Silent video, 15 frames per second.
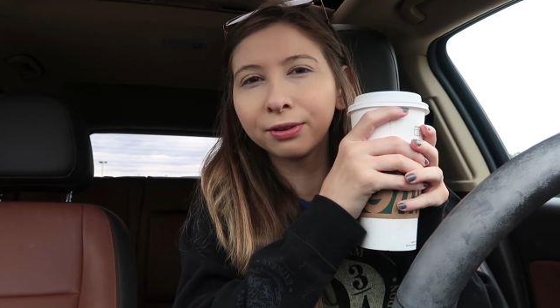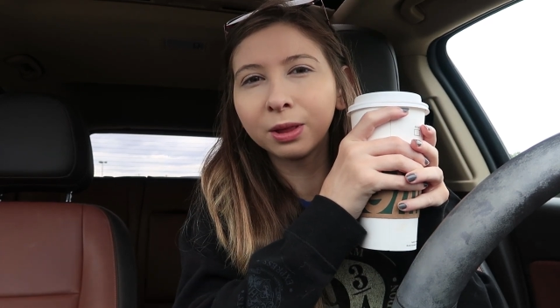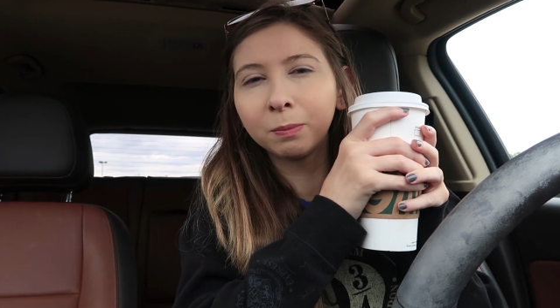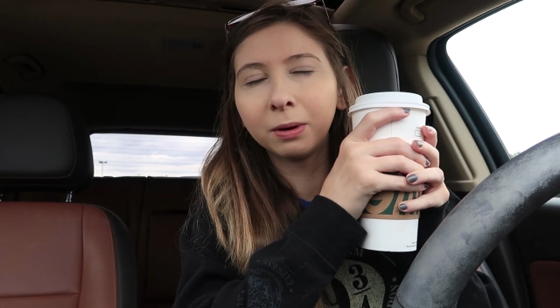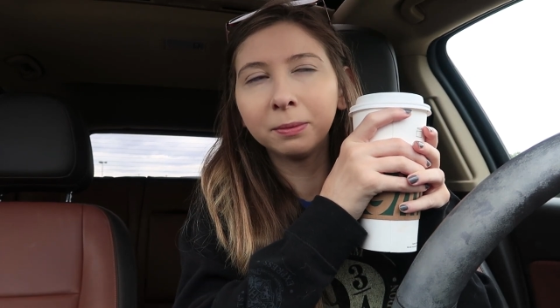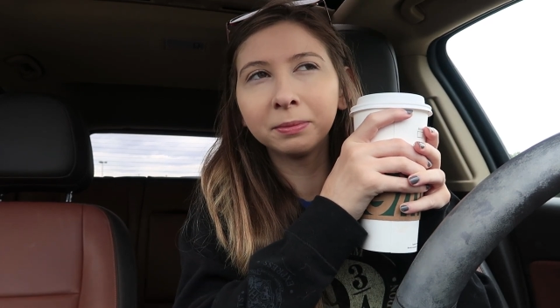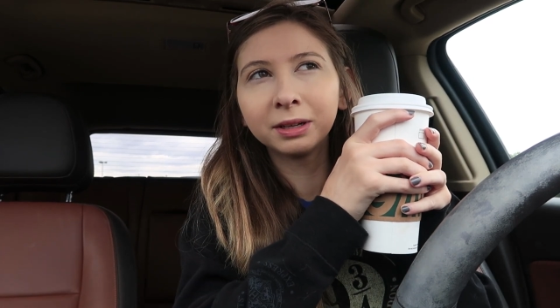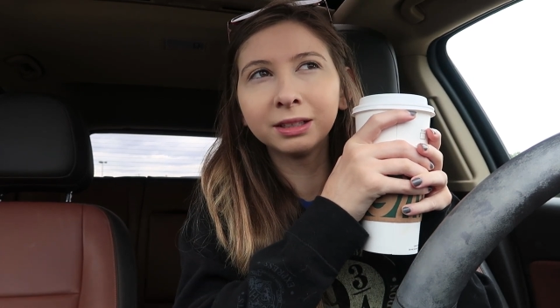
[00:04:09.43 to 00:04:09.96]
for
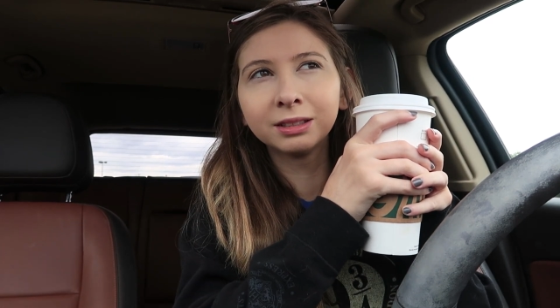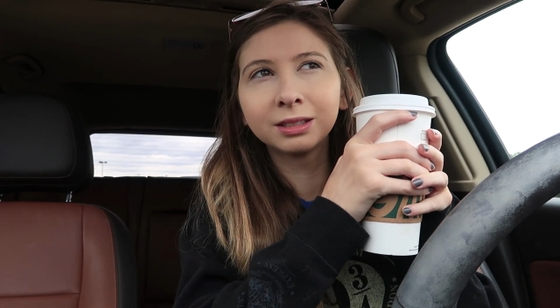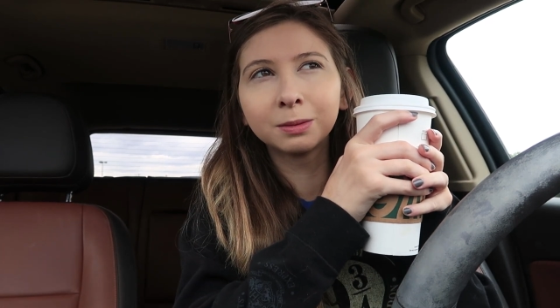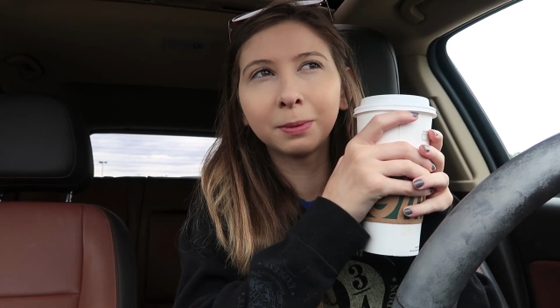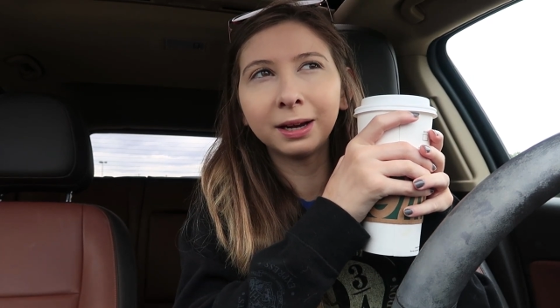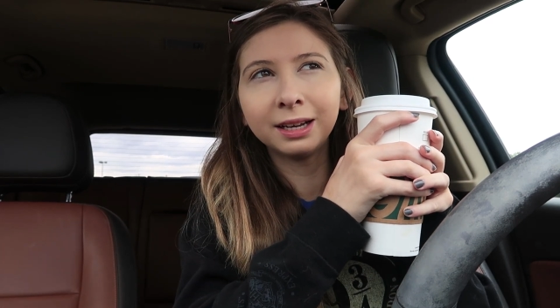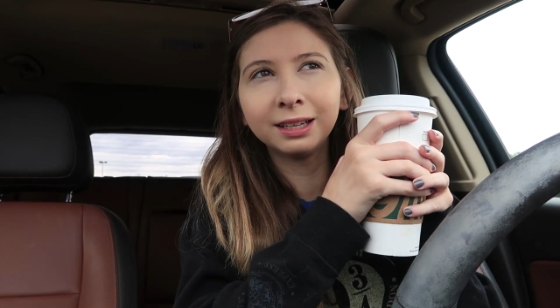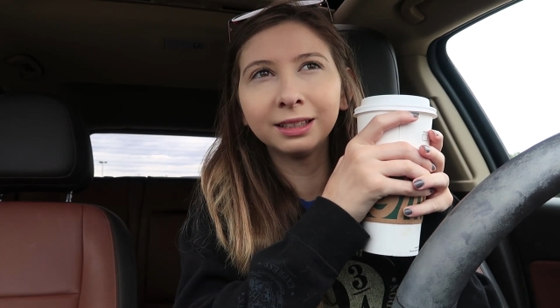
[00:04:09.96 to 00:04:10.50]
the pumpkin
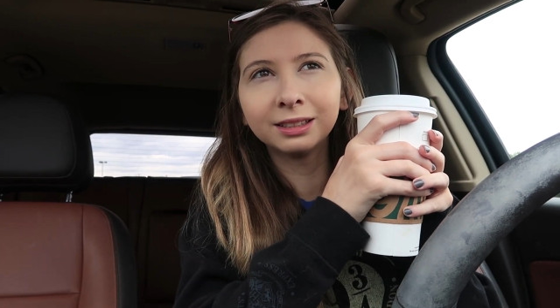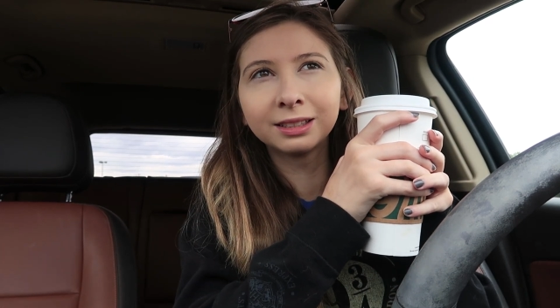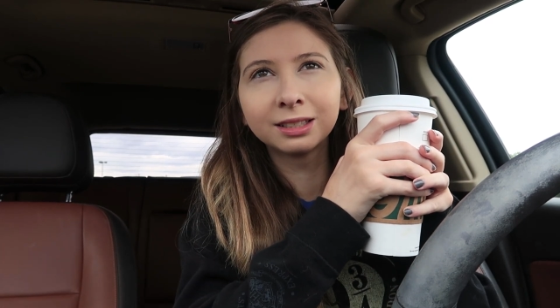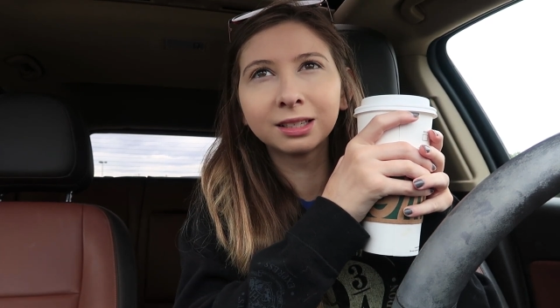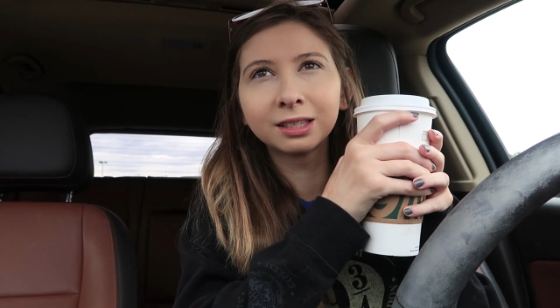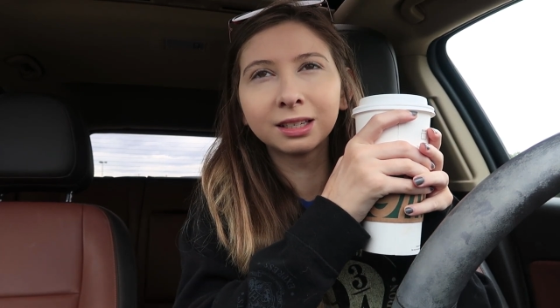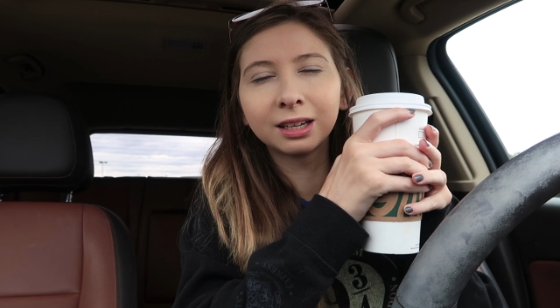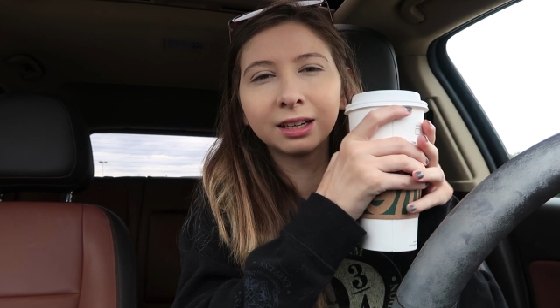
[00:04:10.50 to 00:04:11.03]

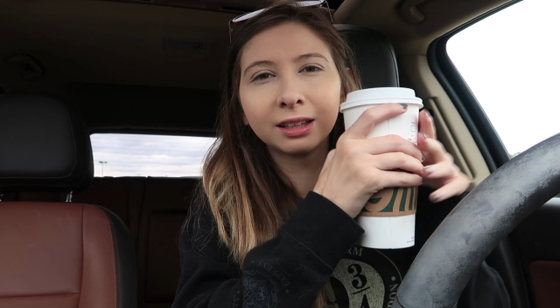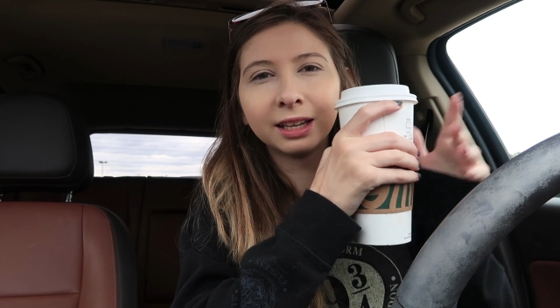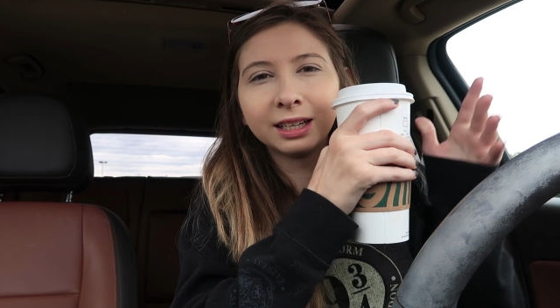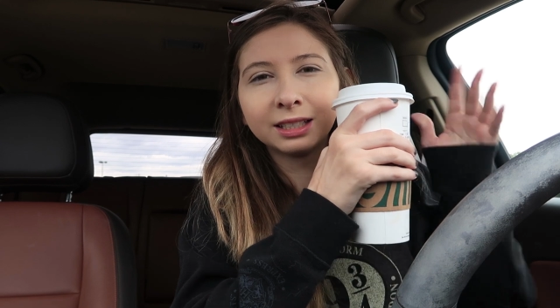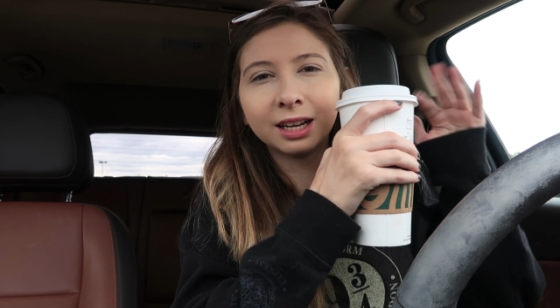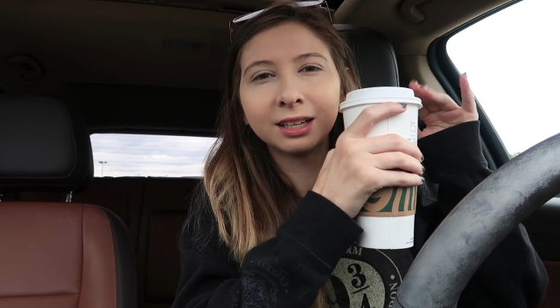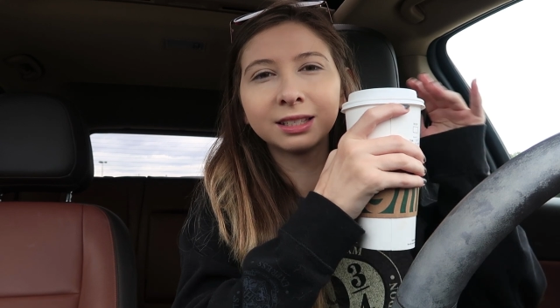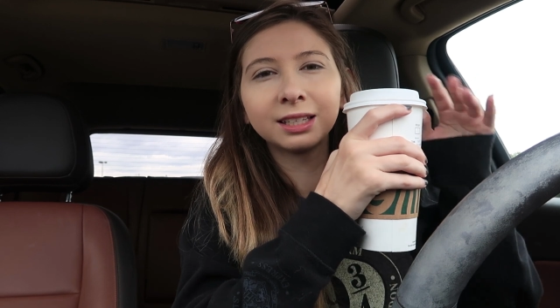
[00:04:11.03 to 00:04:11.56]
spice,
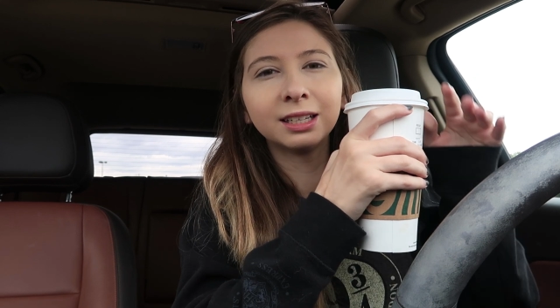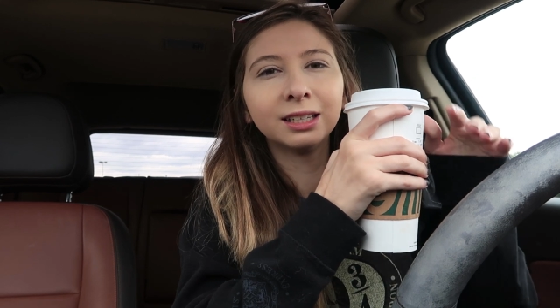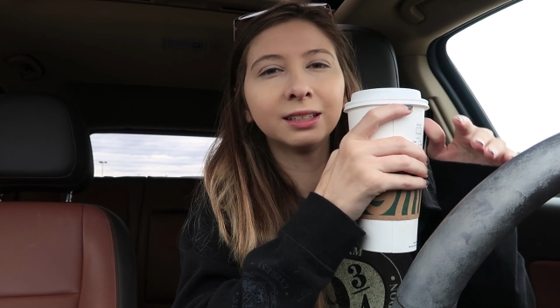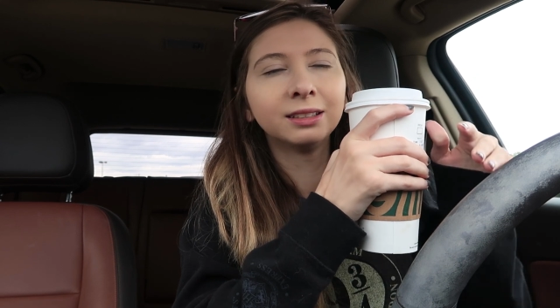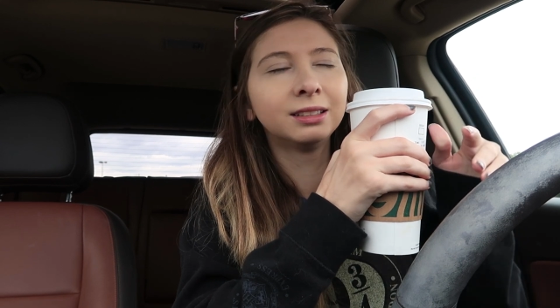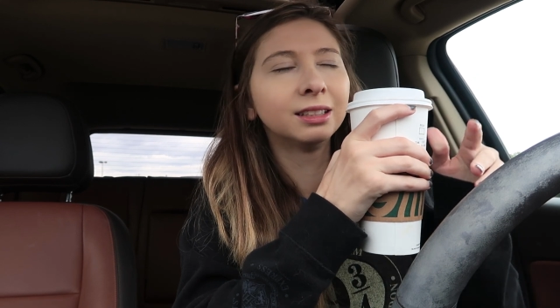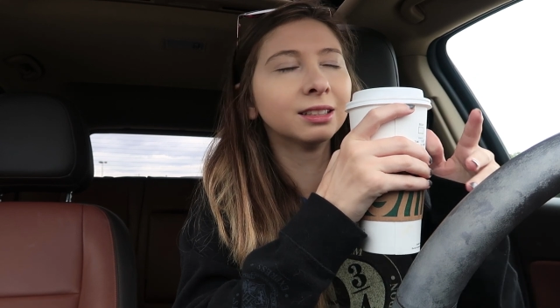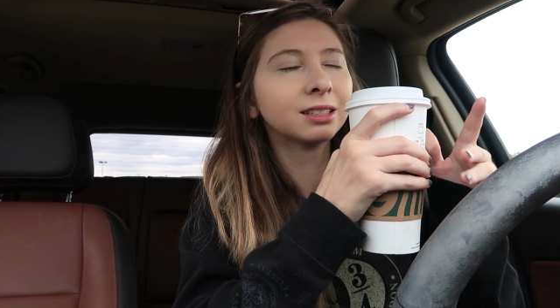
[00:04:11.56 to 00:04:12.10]
like
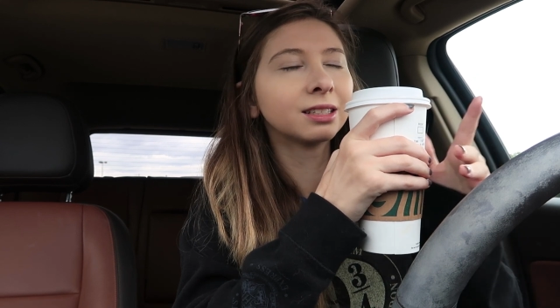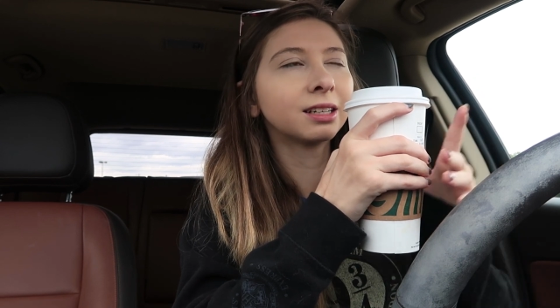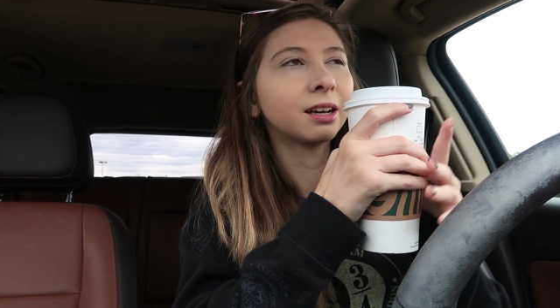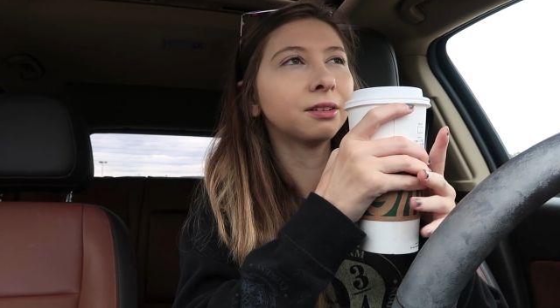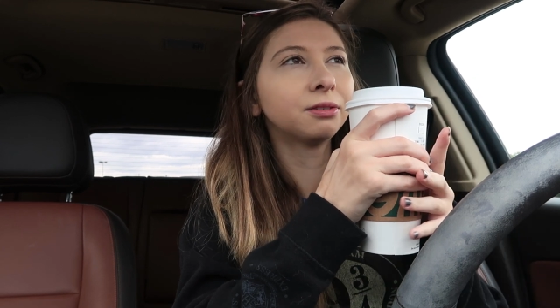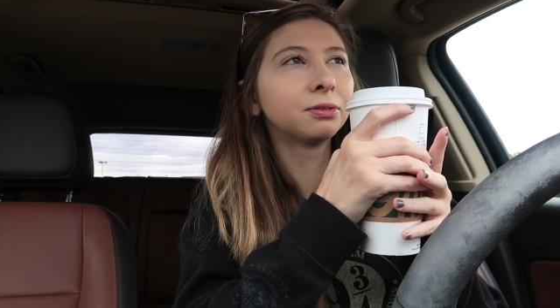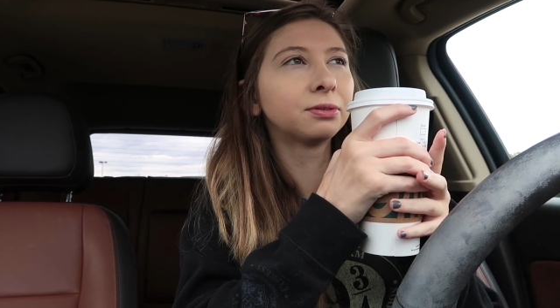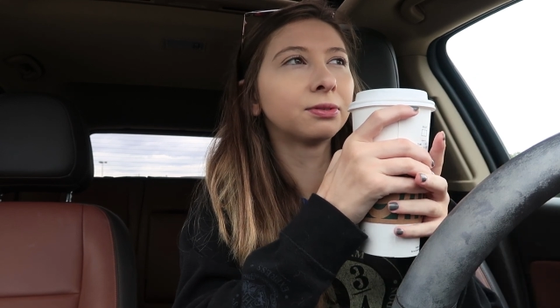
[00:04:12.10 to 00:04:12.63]
dusting and
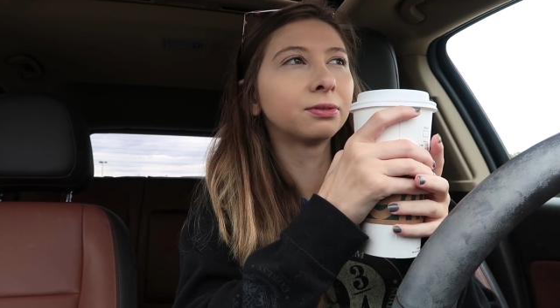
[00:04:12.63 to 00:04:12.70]
stuff,